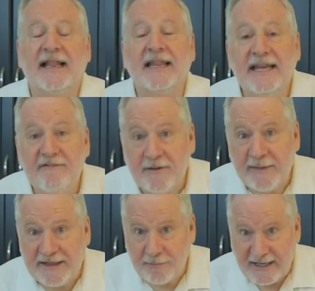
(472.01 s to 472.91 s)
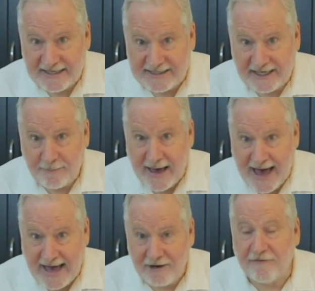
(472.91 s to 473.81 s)
Leave them in the plastic
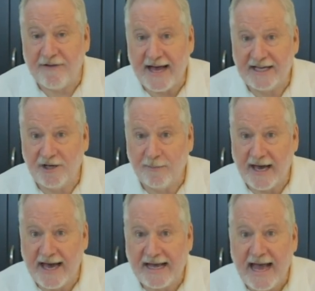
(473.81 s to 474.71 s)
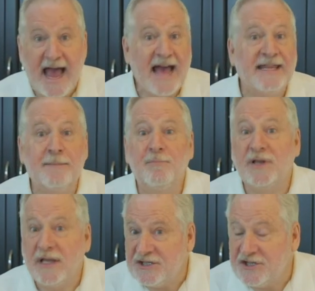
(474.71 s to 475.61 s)
bag or vacuum bag and then
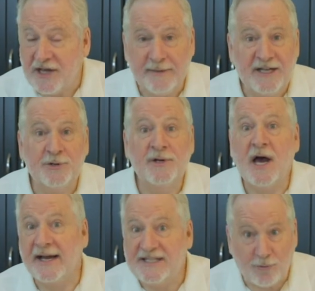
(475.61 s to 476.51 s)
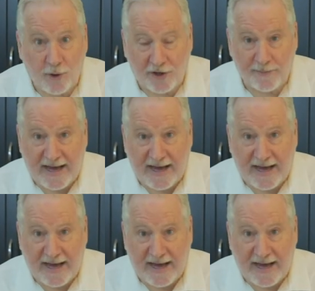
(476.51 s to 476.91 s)
plunge them into an ice water